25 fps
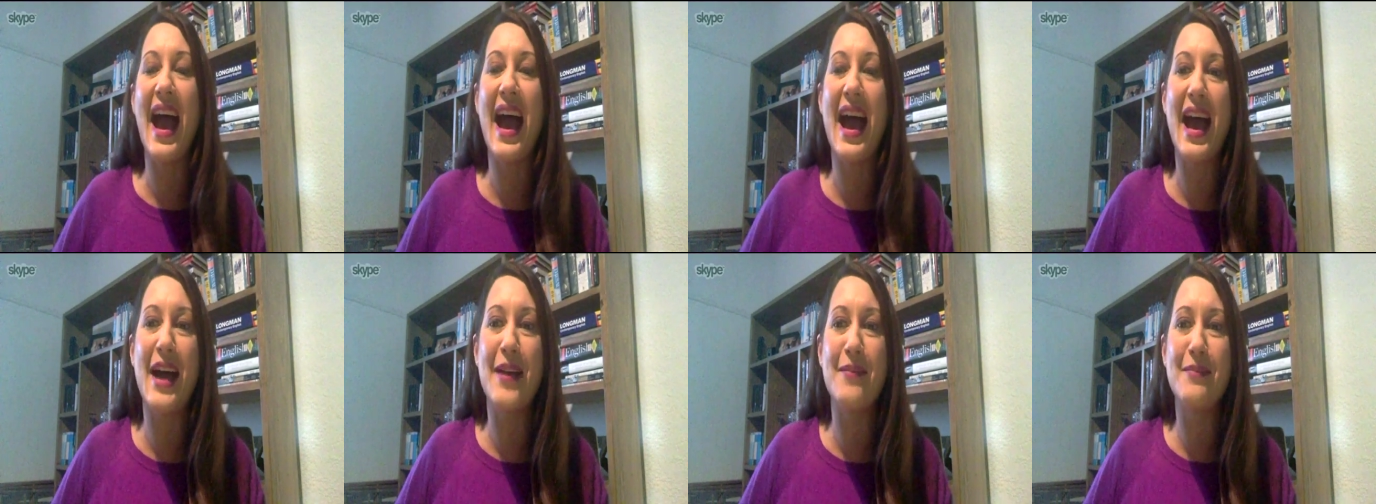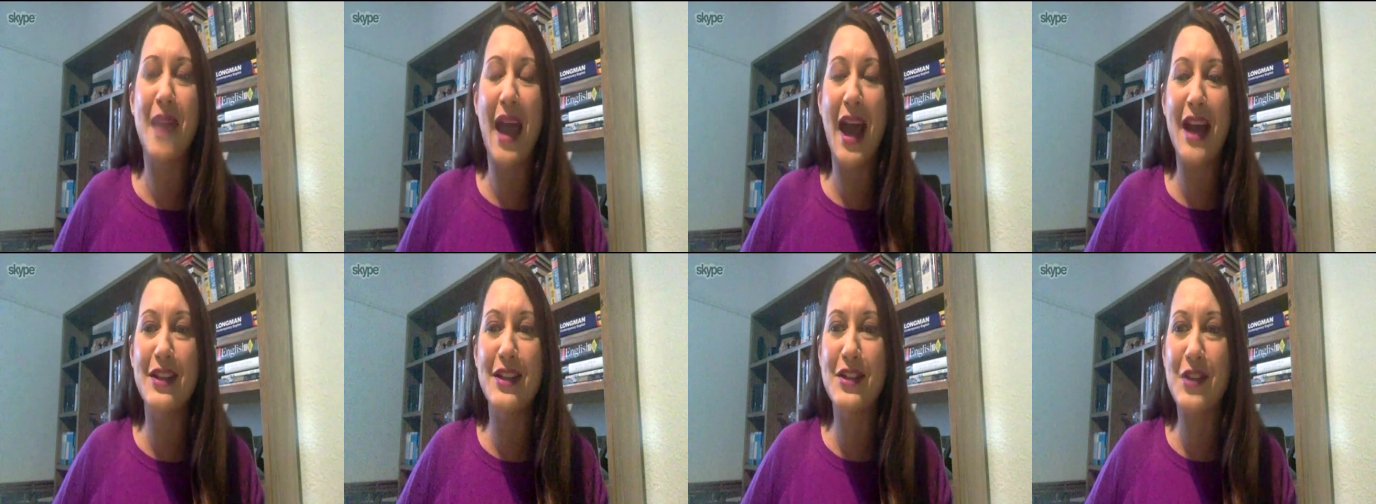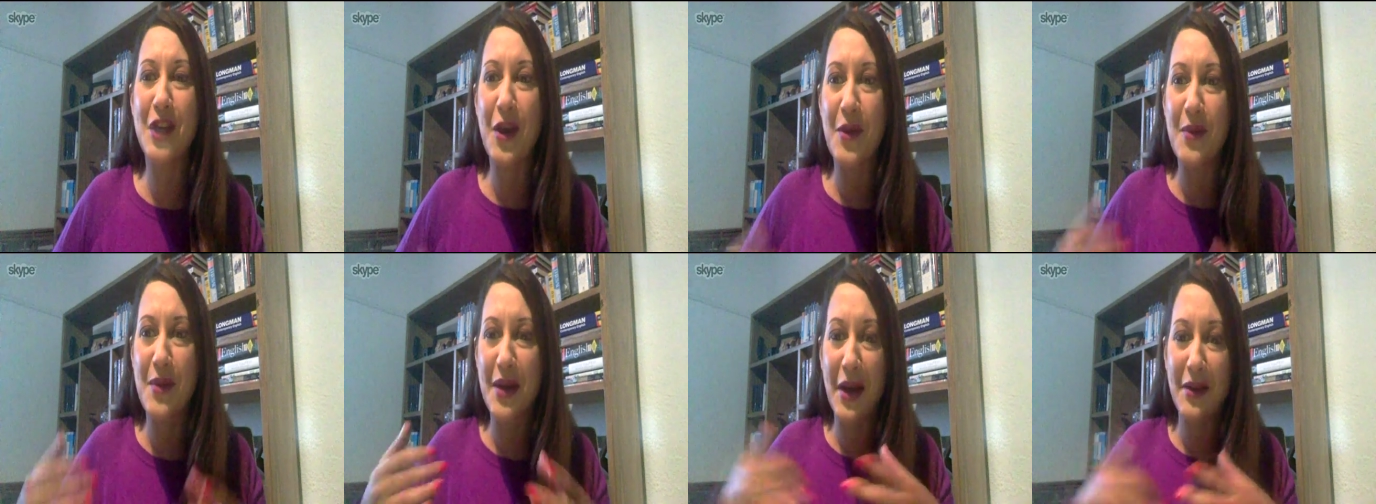Um,
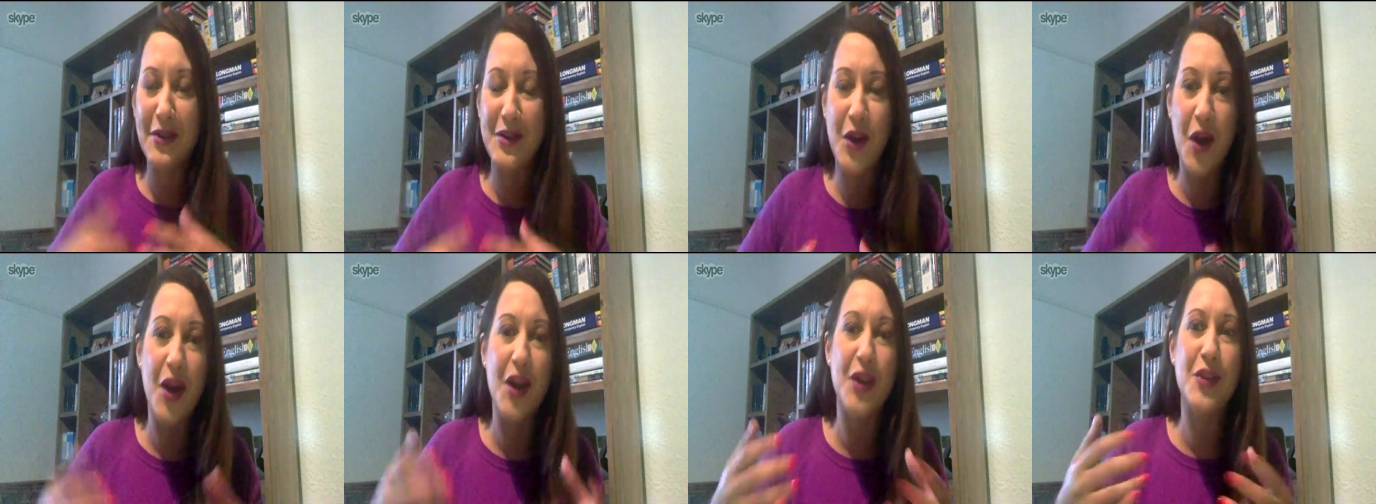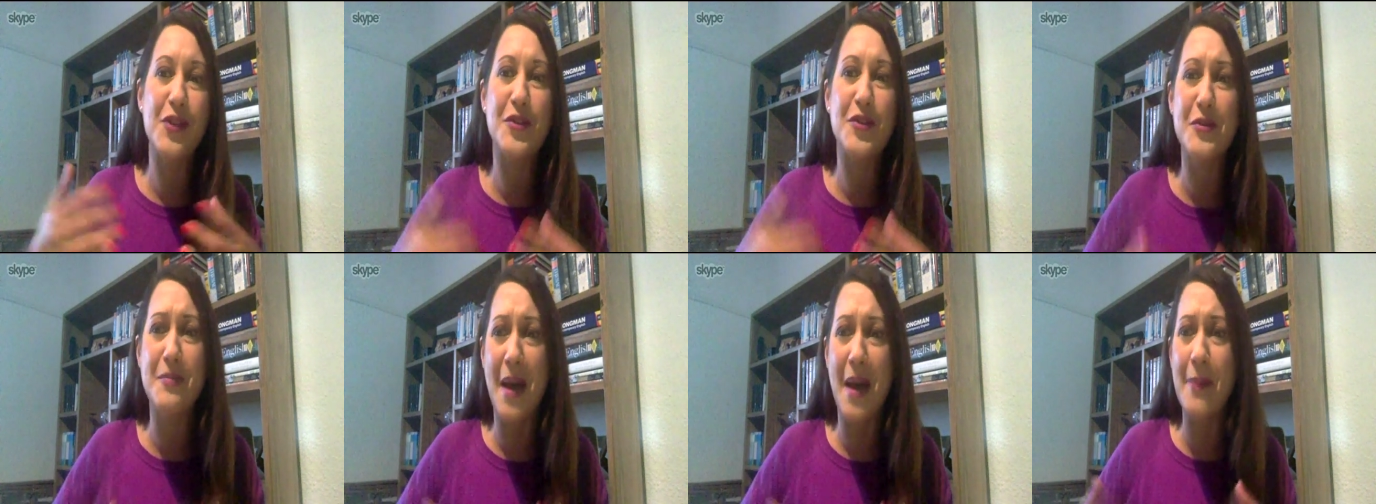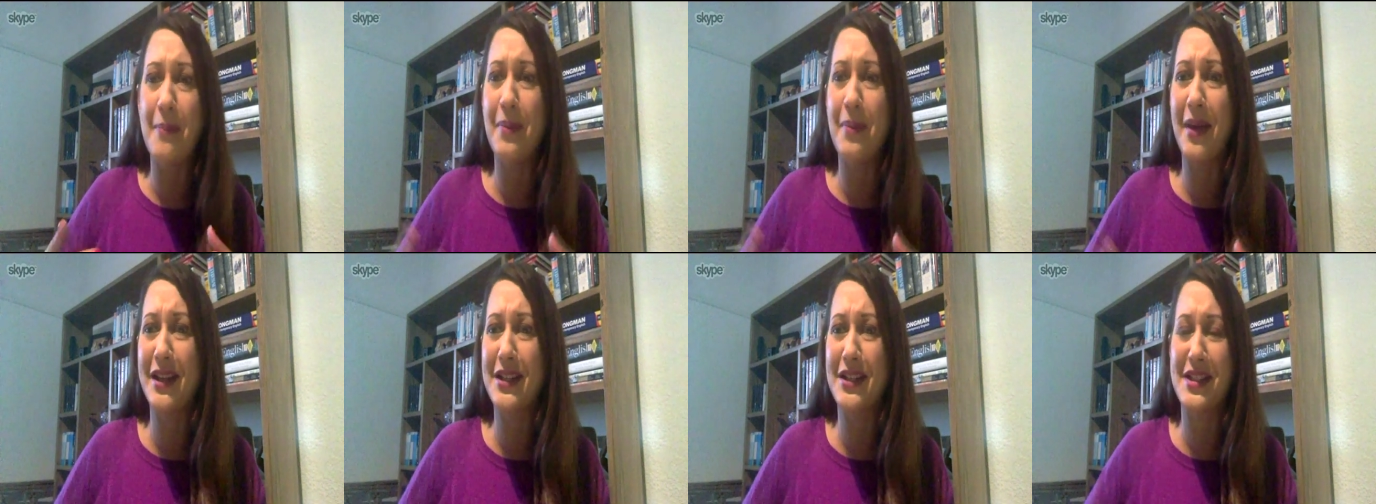and so when I was going through
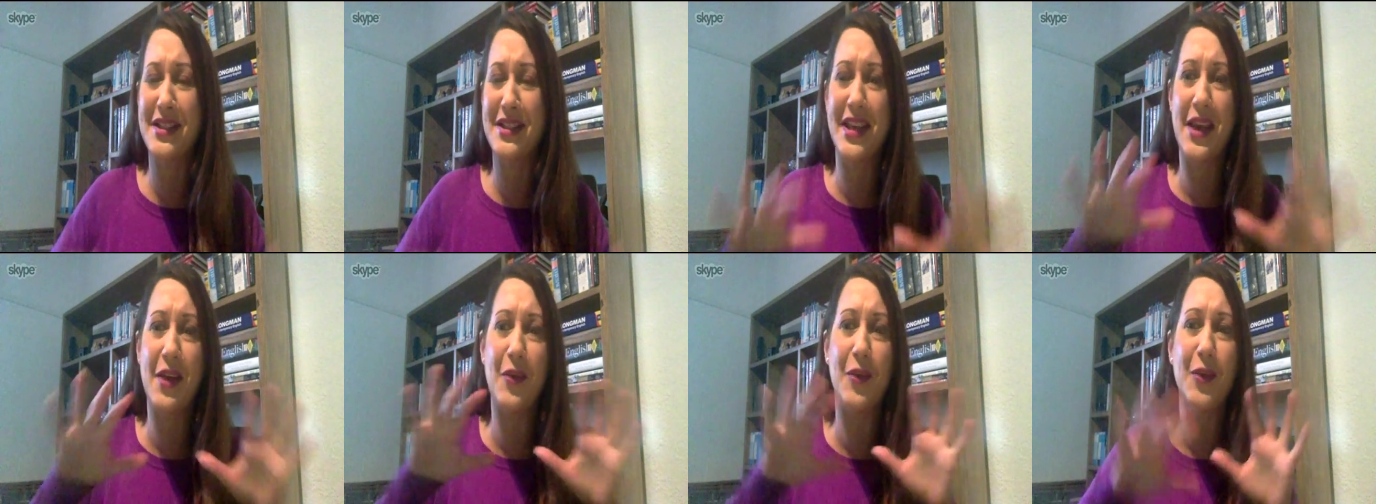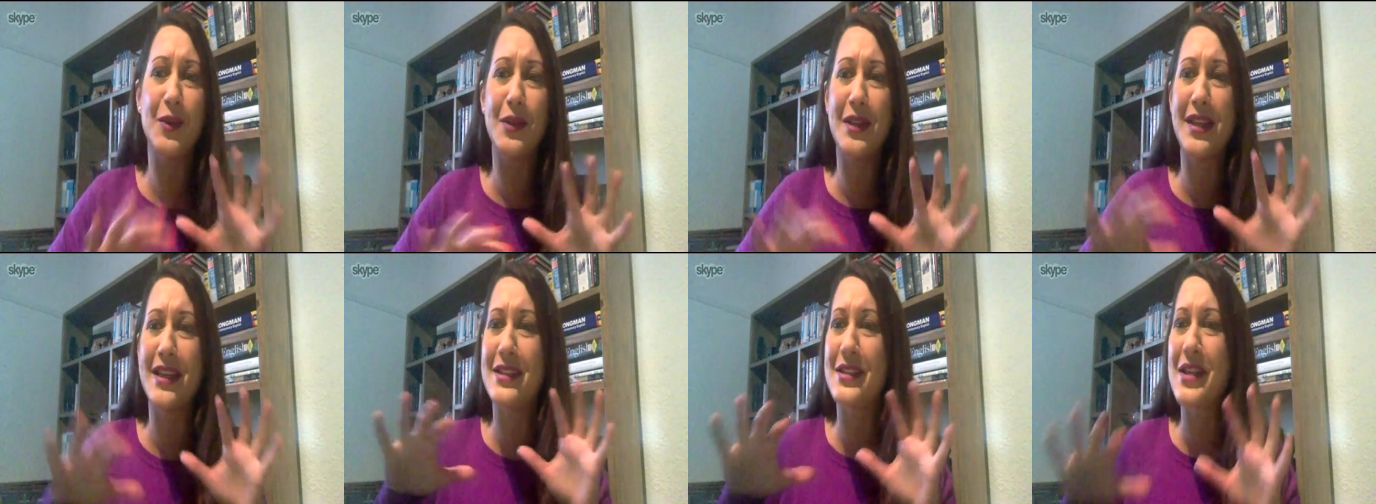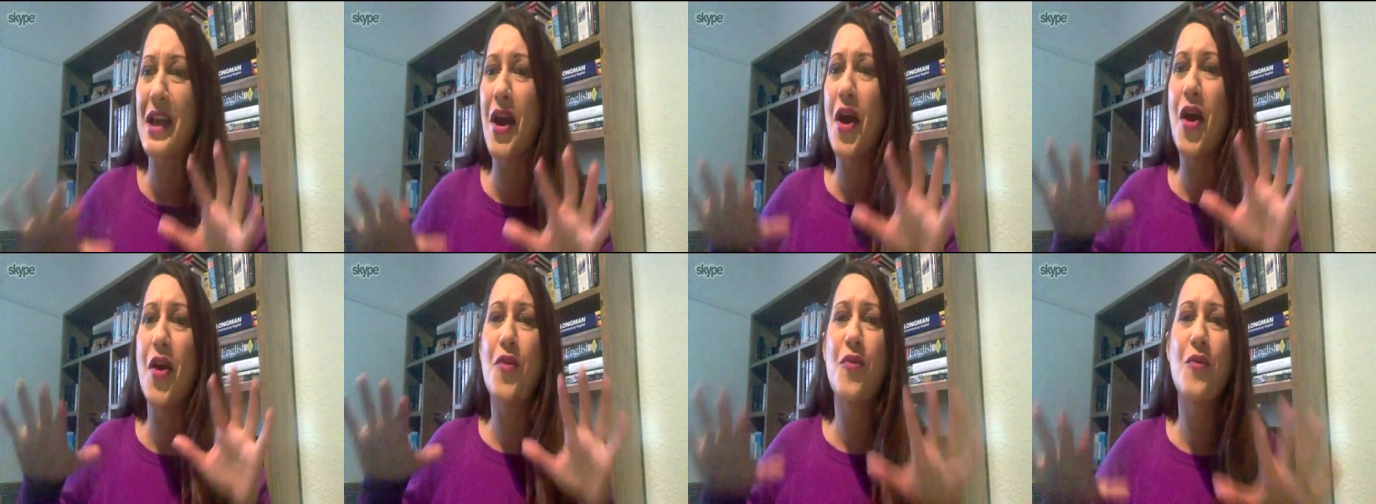my pictures, there are all these